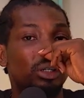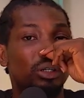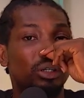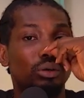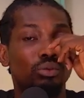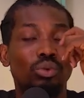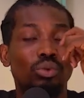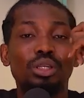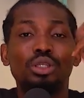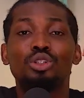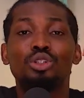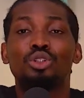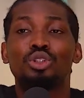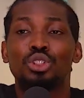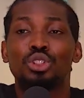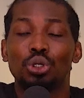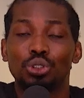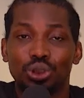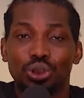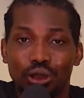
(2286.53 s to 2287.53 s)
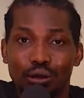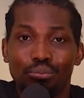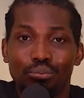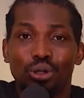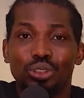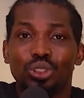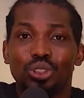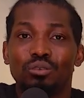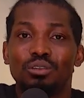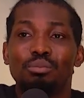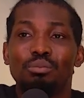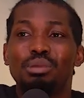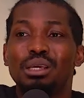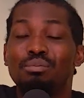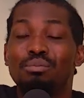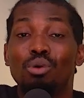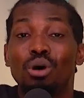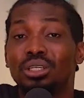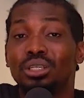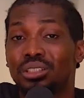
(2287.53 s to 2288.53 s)
When it touched the body of the big
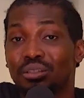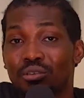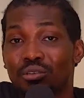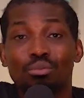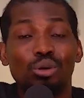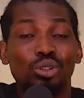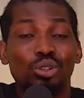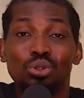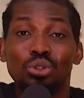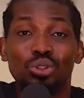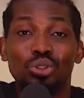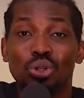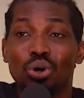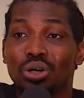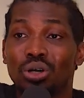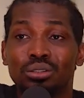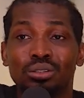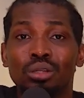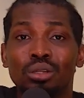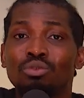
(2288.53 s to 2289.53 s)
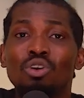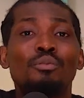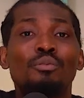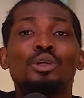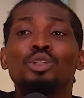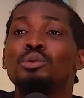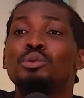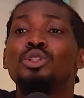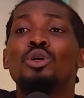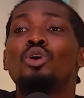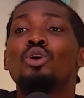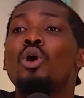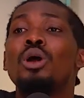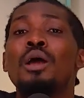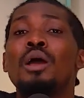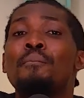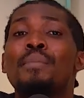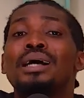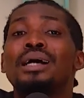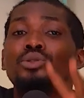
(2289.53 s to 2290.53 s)
boys, everybody could talk. The government was to
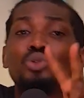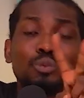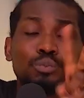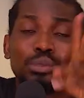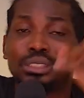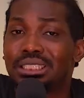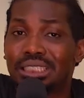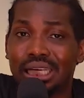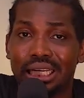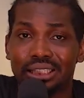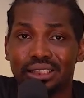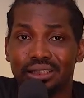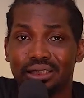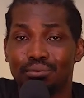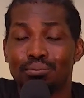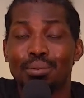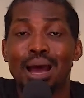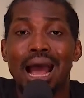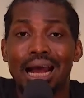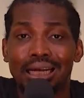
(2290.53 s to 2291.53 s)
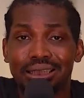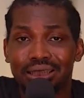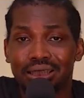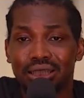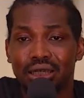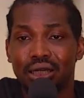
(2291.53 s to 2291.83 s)
collect past 2% max.